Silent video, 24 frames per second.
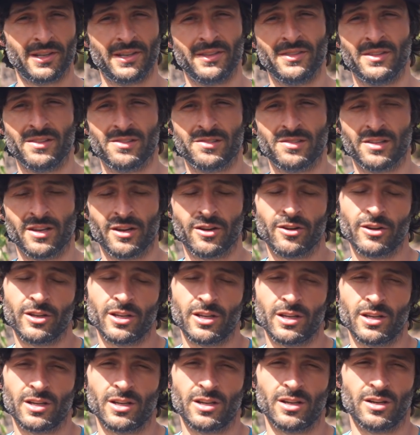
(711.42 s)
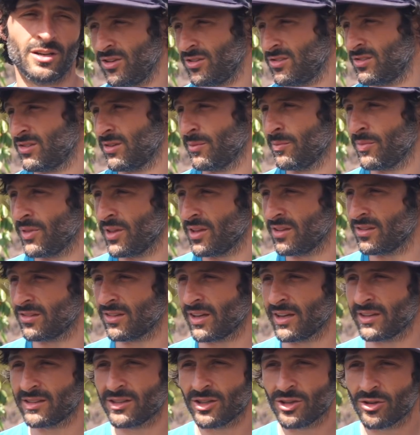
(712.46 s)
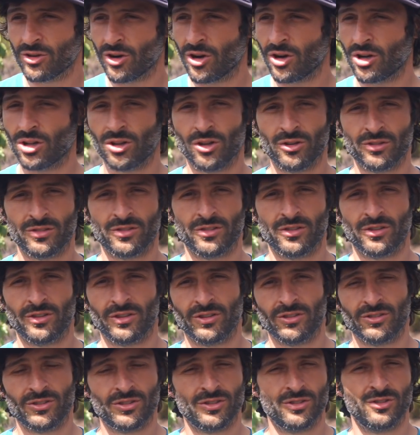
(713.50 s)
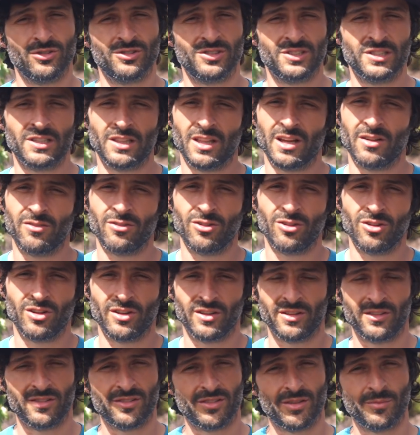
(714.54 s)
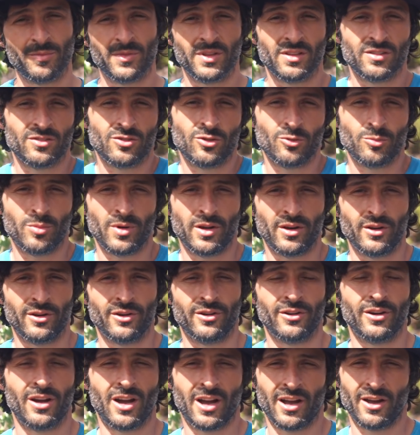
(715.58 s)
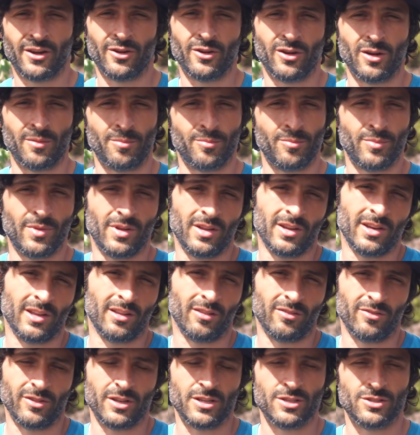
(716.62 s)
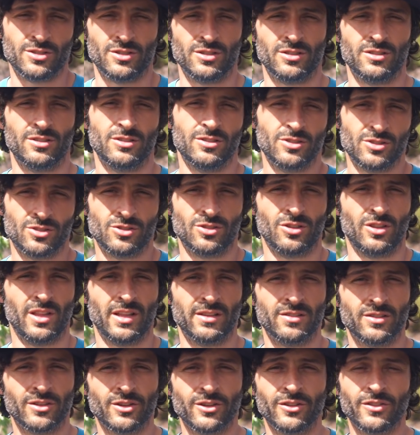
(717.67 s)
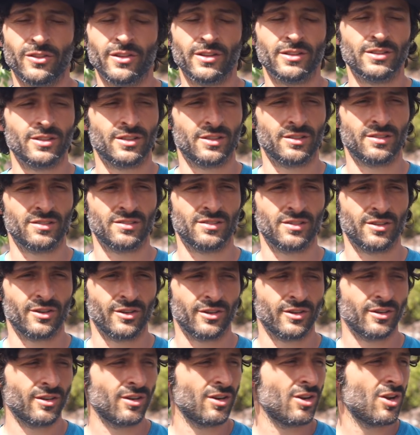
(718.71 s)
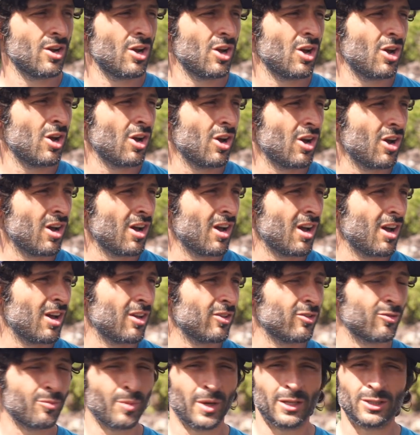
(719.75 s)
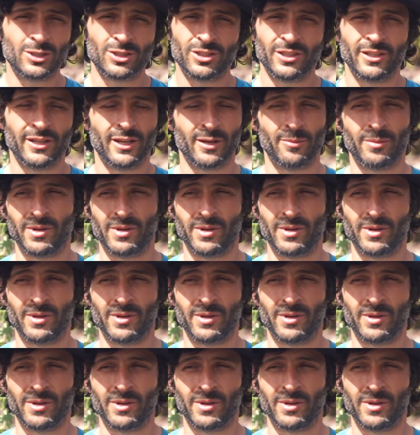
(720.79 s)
in this area. Some things like to grow closer to sea level, and some things do better higher up in elevation. So that's a good thing to consider. Especially here,